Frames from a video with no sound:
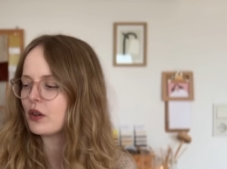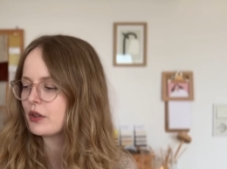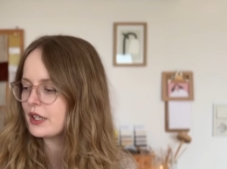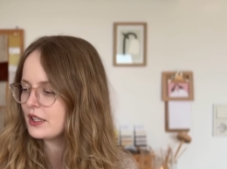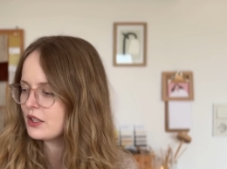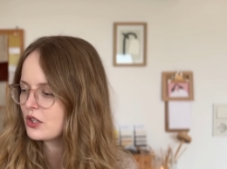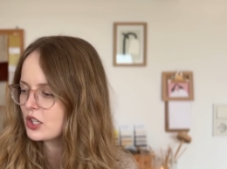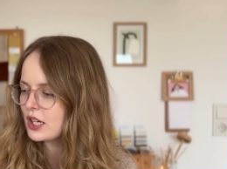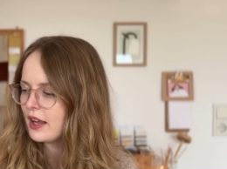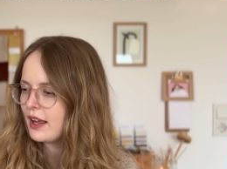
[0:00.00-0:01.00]

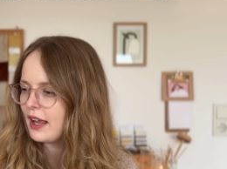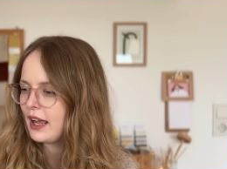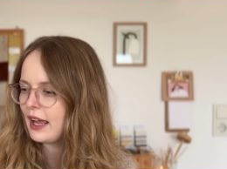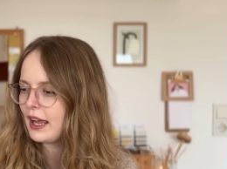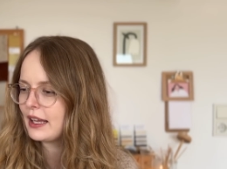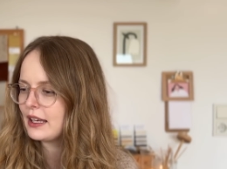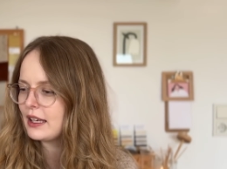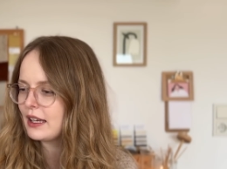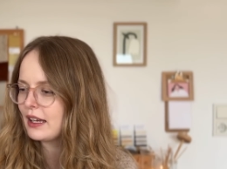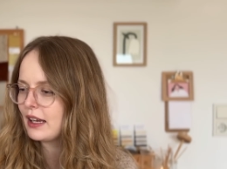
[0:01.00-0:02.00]
orange,
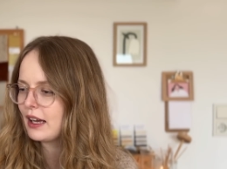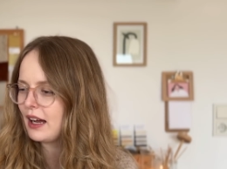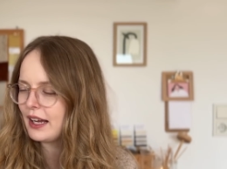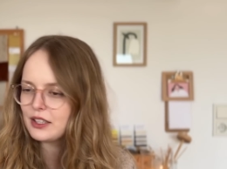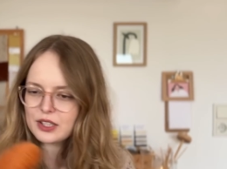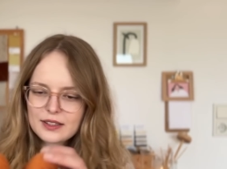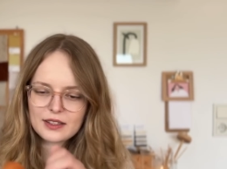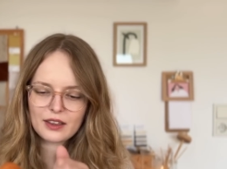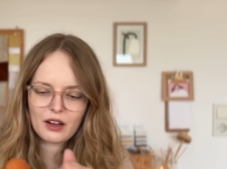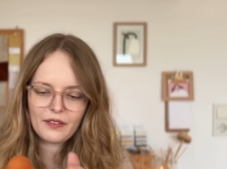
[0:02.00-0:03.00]
and I just
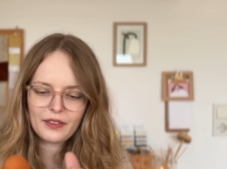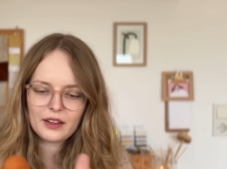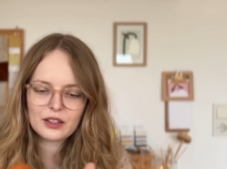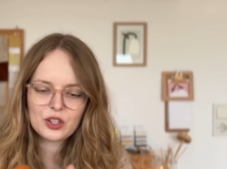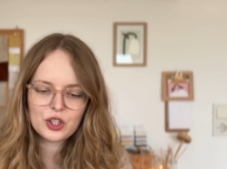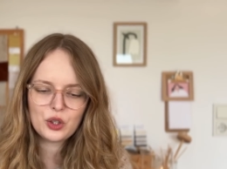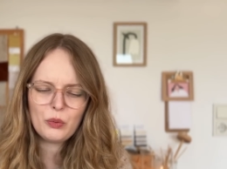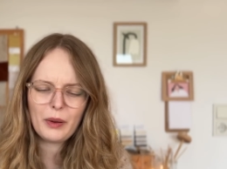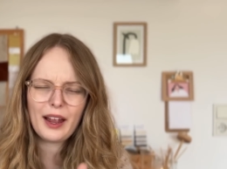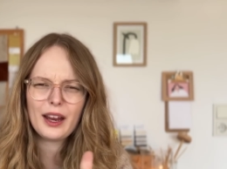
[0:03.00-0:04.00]
thought the
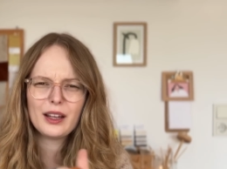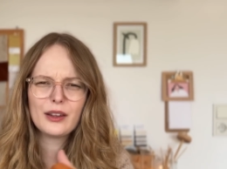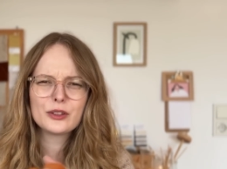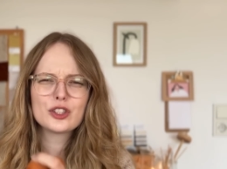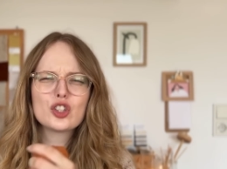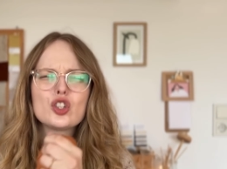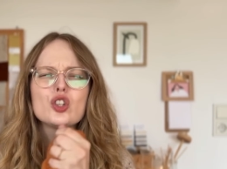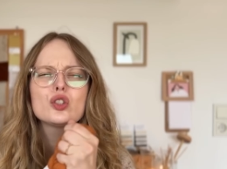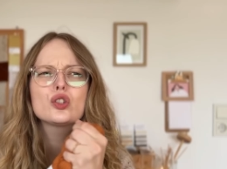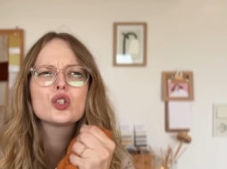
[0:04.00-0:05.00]
2-ply looked
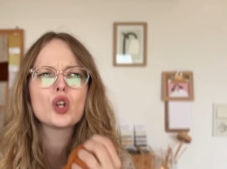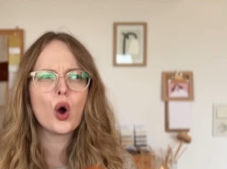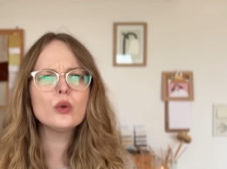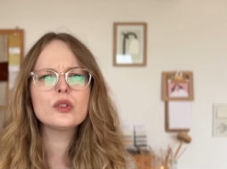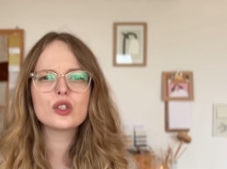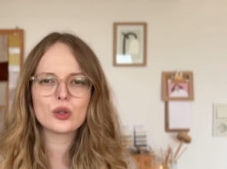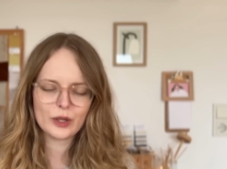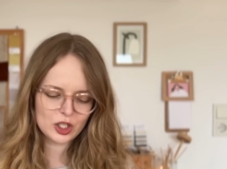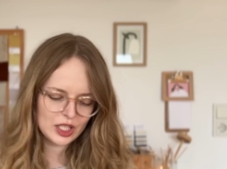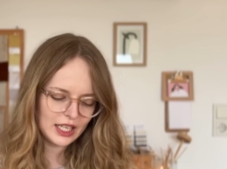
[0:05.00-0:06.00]
so
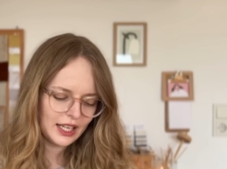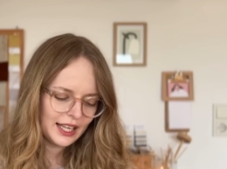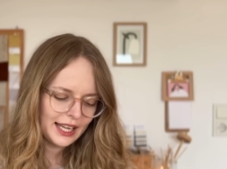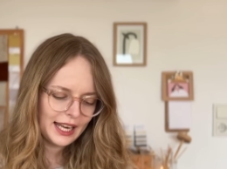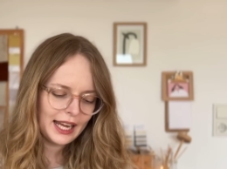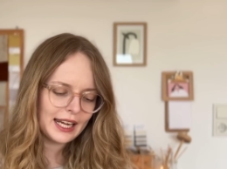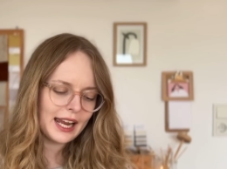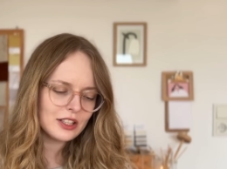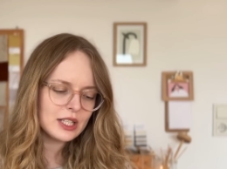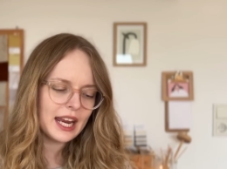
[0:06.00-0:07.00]
squishy, and I
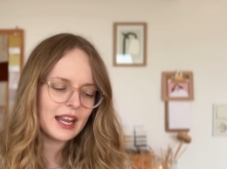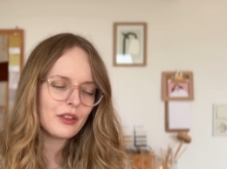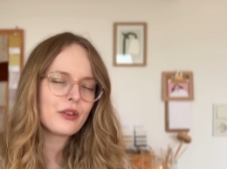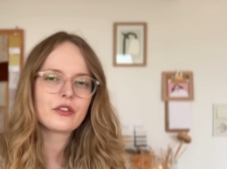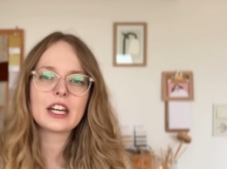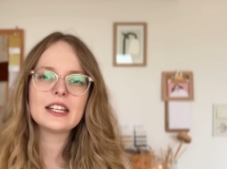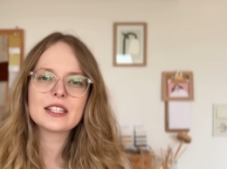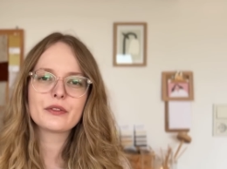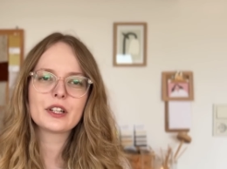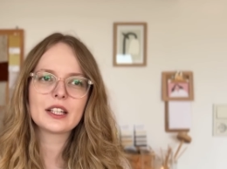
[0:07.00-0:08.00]
actually had 3
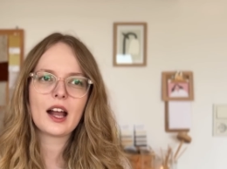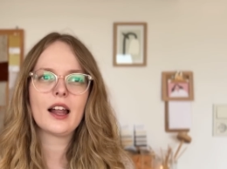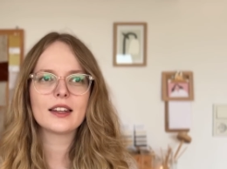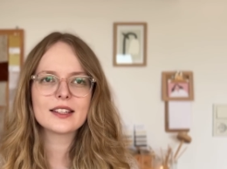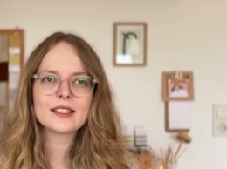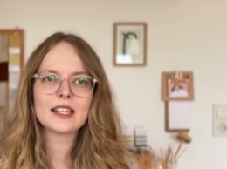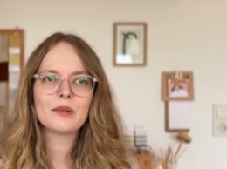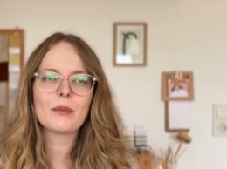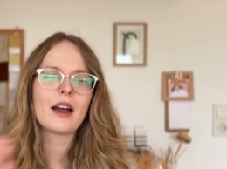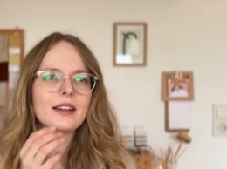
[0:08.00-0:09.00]
different colors in
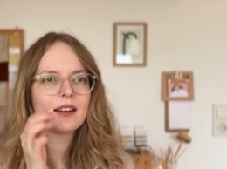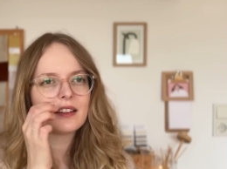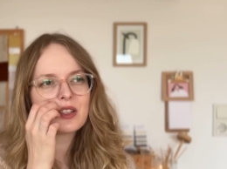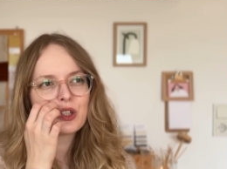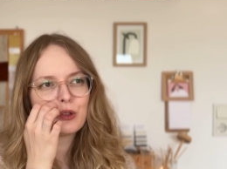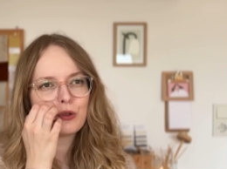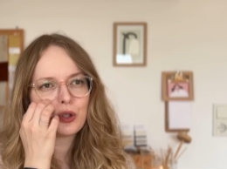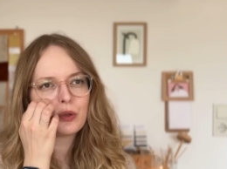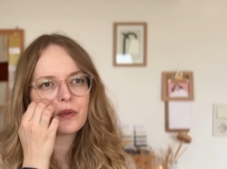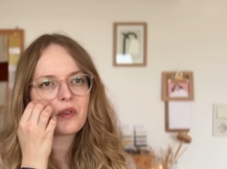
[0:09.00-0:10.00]
mind to
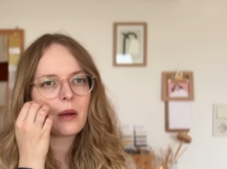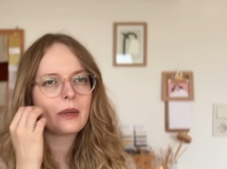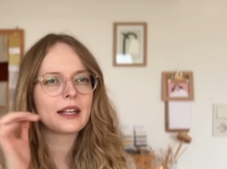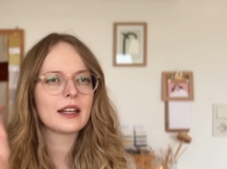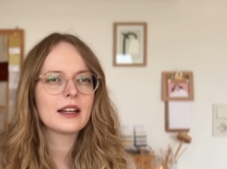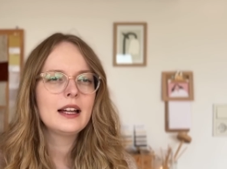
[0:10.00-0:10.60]
choose from, like a